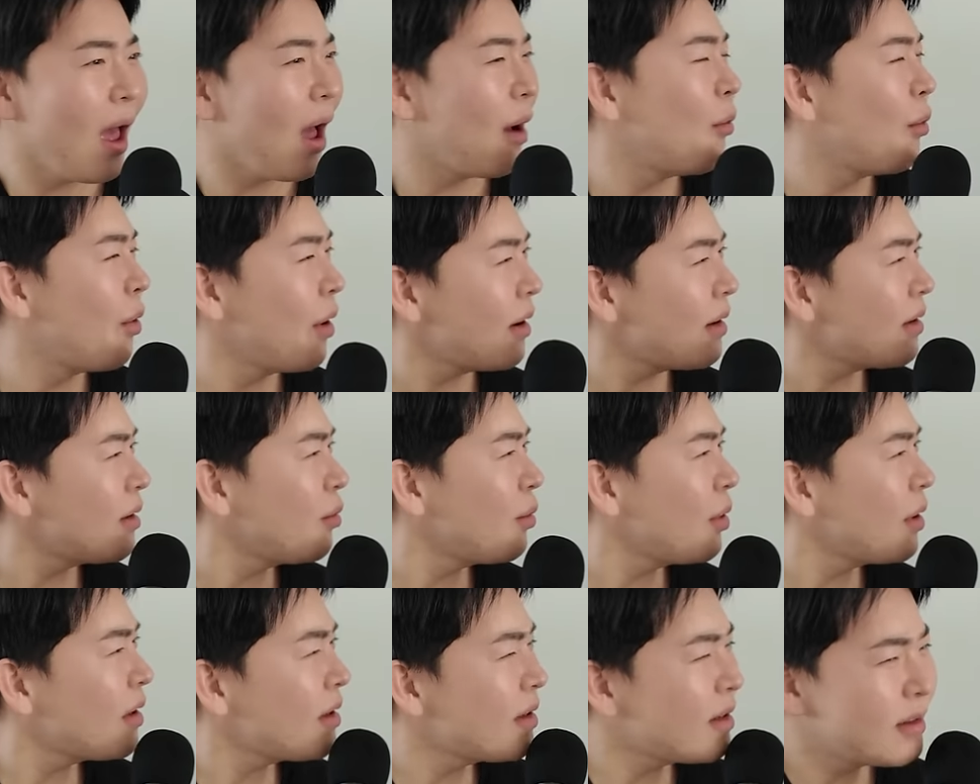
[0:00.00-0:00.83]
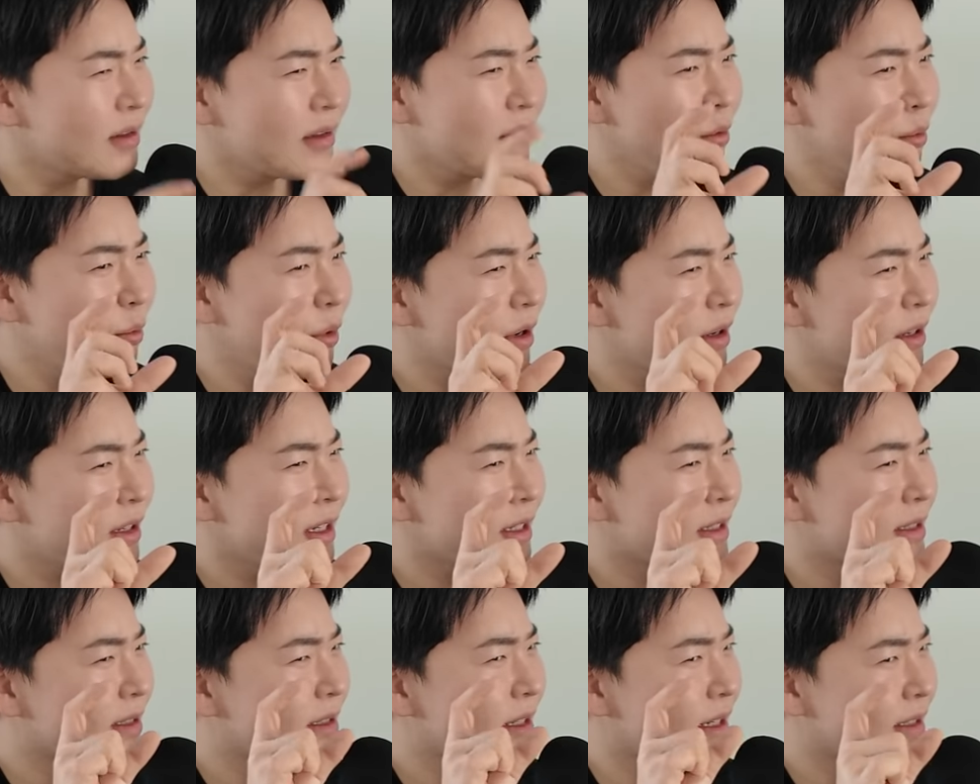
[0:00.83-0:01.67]
Where where where
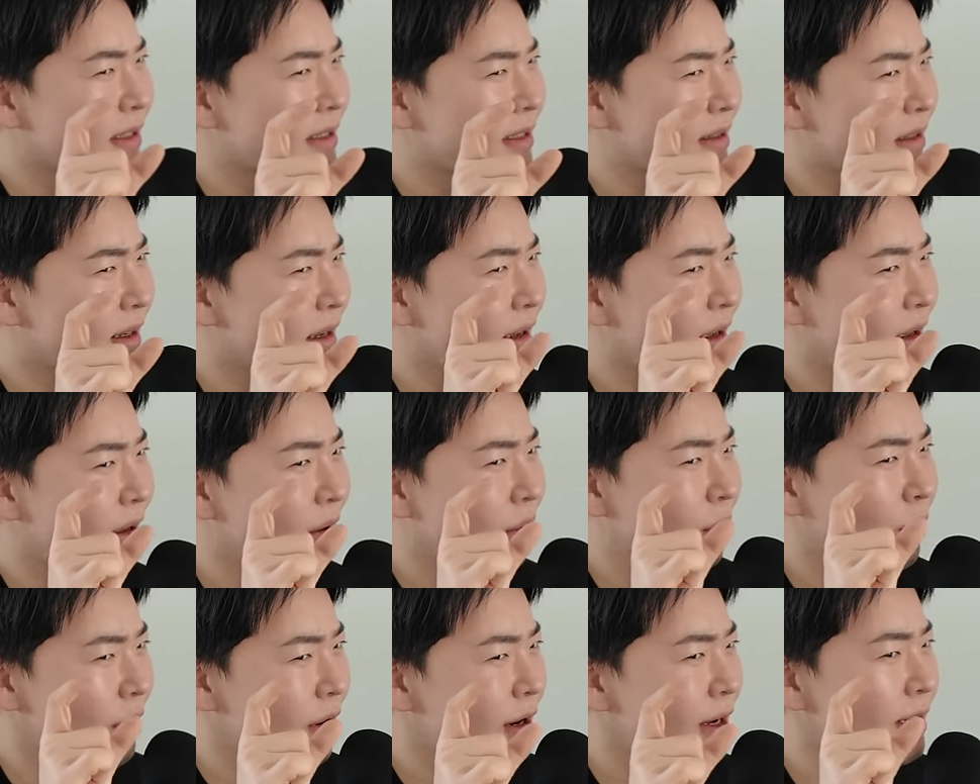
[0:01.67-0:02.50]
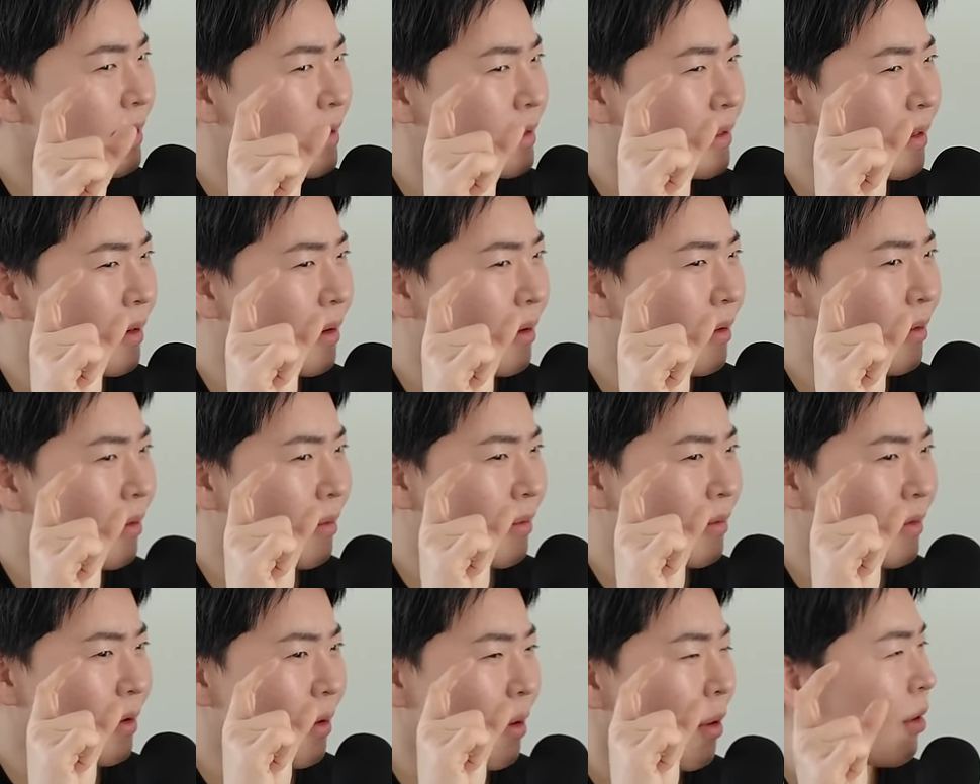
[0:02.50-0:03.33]
did, does uh where is the
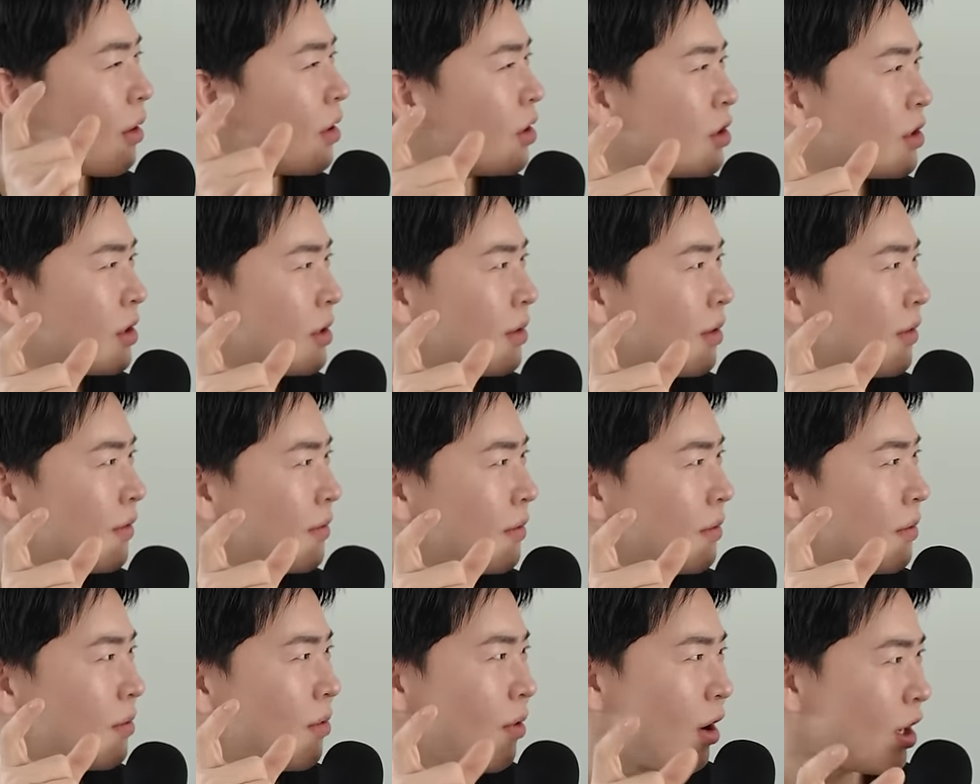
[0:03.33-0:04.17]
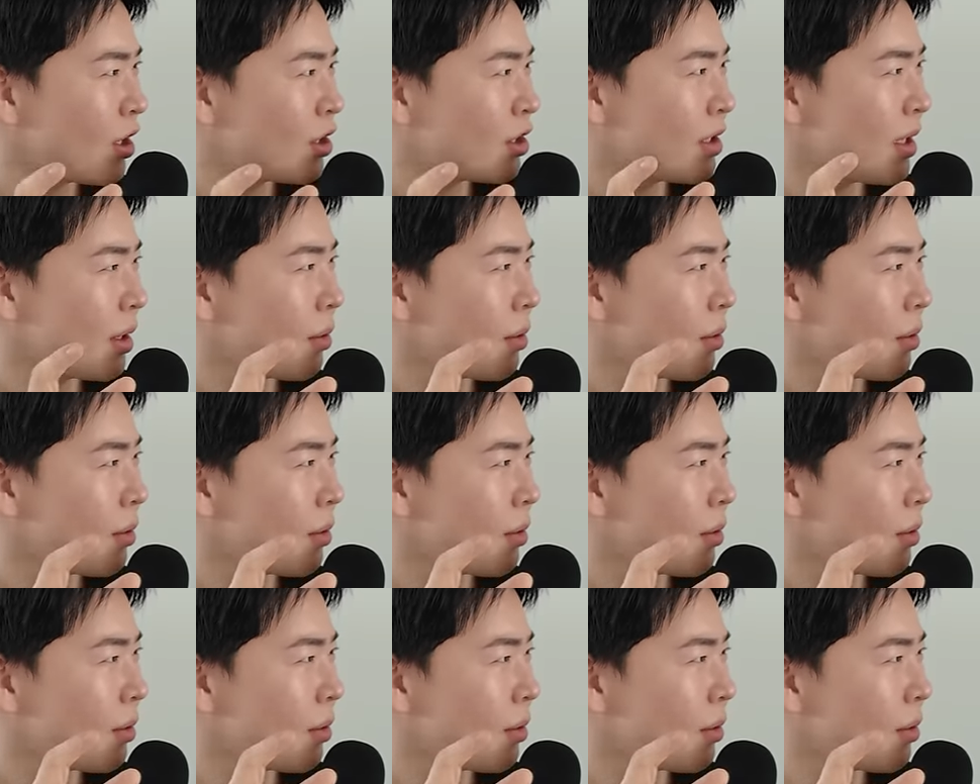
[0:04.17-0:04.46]
the origin of rush?